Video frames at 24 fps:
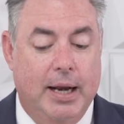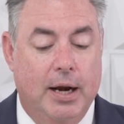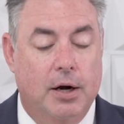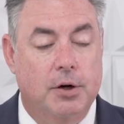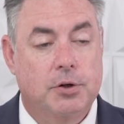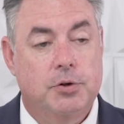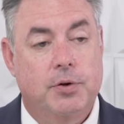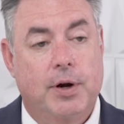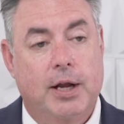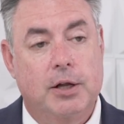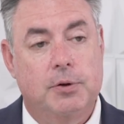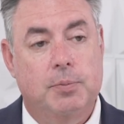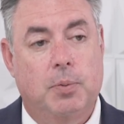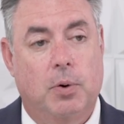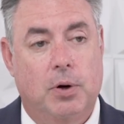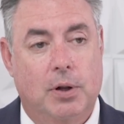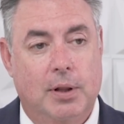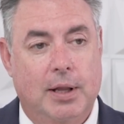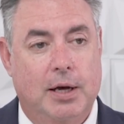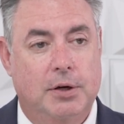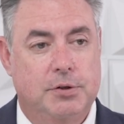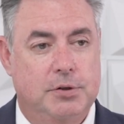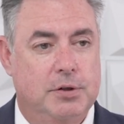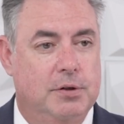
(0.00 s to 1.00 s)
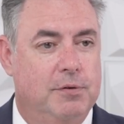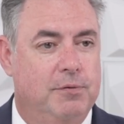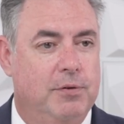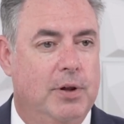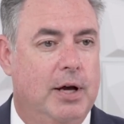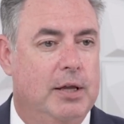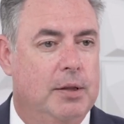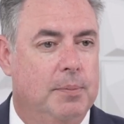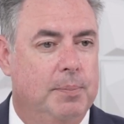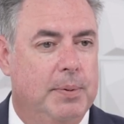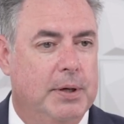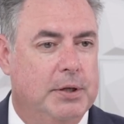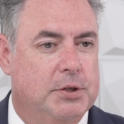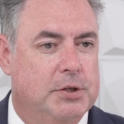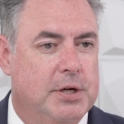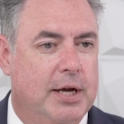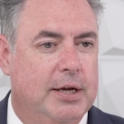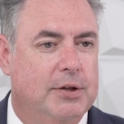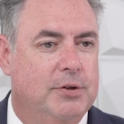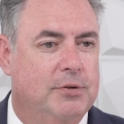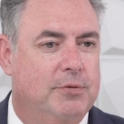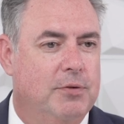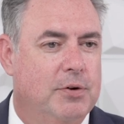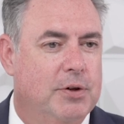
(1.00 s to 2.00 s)
air transport allows you to fly the big
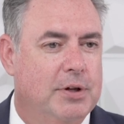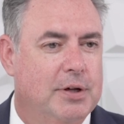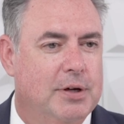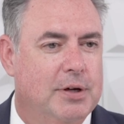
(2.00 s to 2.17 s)
jets for the